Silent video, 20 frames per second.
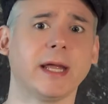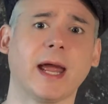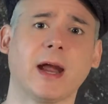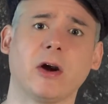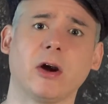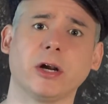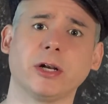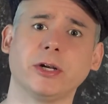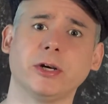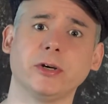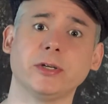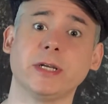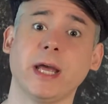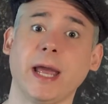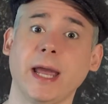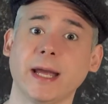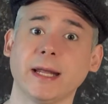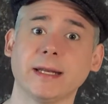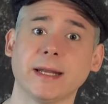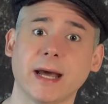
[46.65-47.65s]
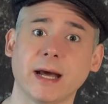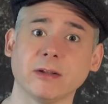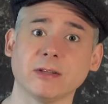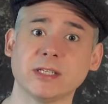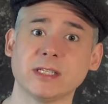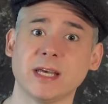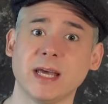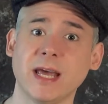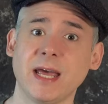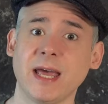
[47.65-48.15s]
characters,
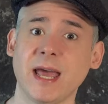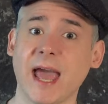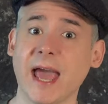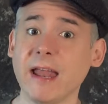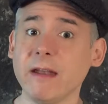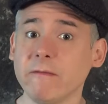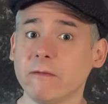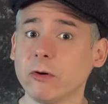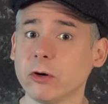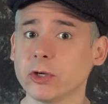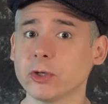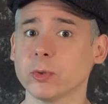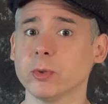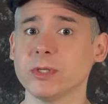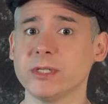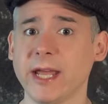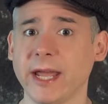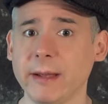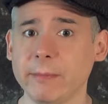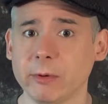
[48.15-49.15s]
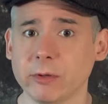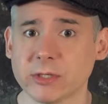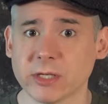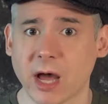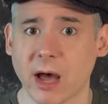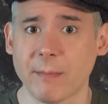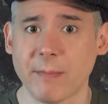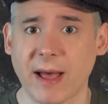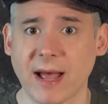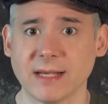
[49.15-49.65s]
handouts, and virtual
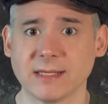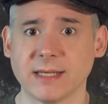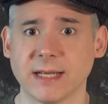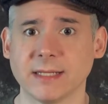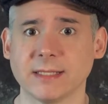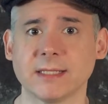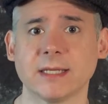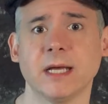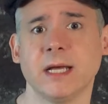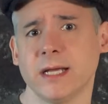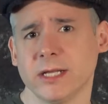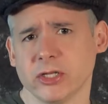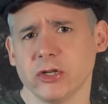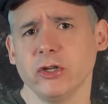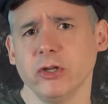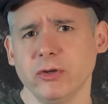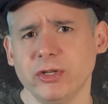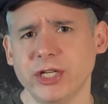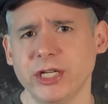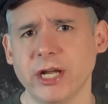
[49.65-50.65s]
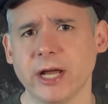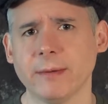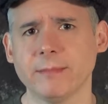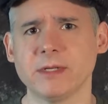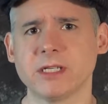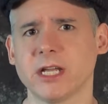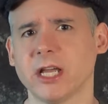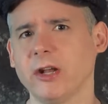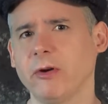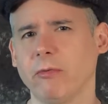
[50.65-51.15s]
tabletop assets so you
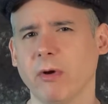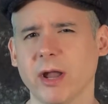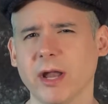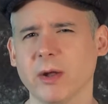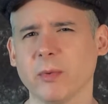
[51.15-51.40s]
GMs can run